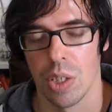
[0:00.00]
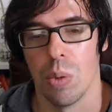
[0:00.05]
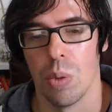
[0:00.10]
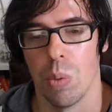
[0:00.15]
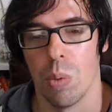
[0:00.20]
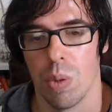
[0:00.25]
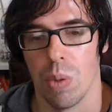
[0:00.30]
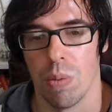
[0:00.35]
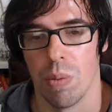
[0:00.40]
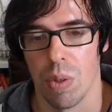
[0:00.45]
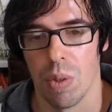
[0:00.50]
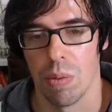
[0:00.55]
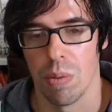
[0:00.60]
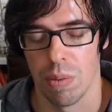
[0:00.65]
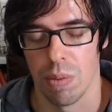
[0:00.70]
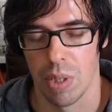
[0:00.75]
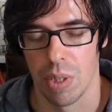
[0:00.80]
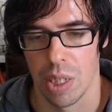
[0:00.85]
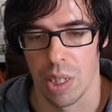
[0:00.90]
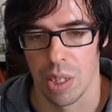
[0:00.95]
you would have
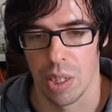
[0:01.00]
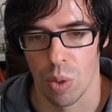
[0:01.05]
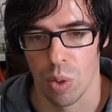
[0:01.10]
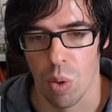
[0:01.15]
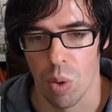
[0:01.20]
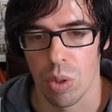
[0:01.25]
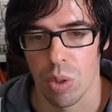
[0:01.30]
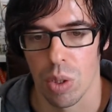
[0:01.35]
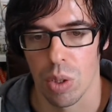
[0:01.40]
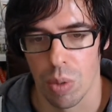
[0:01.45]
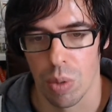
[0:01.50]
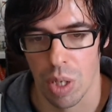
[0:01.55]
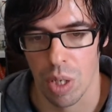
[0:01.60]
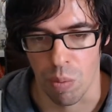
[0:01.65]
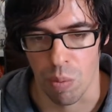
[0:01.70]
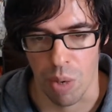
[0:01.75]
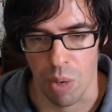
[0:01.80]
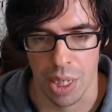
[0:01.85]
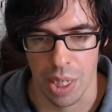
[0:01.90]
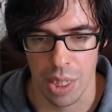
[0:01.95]
hopefully not only
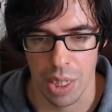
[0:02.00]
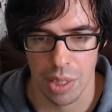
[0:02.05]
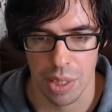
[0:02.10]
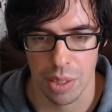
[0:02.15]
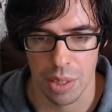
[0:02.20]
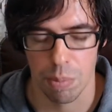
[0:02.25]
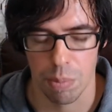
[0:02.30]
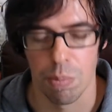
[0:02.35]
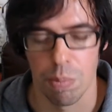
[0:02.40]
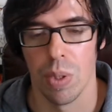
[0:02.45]
read it,